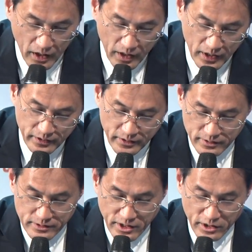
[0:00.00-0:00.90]
And
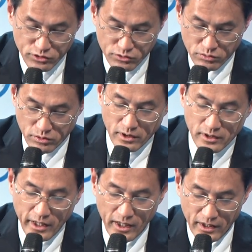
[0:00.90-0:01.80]
thanks to
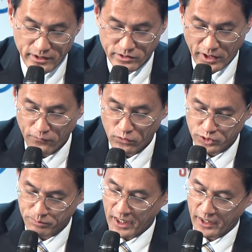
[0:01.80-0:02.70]
tireless
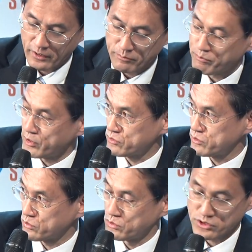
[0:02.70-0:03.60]
efforts by
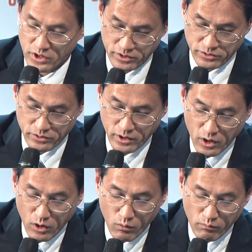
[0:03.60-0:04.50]
persons concerned,
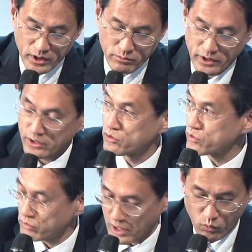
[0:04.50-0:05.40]
one of the
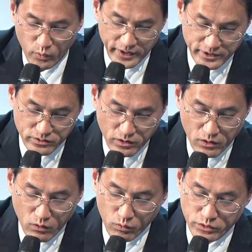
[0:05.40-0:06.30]
two runways
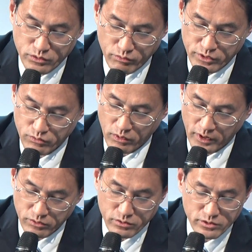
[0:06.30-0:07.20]
was
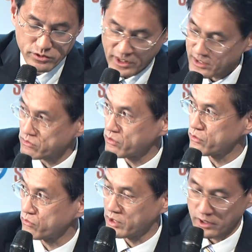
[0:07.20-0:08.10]
restored just
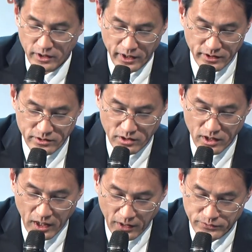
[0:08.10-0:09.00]
3 days
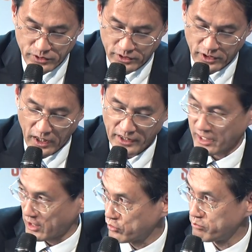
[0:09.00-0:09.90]
after the
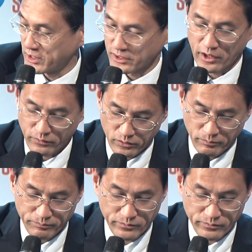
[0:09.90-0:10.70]
attack by the typhoon.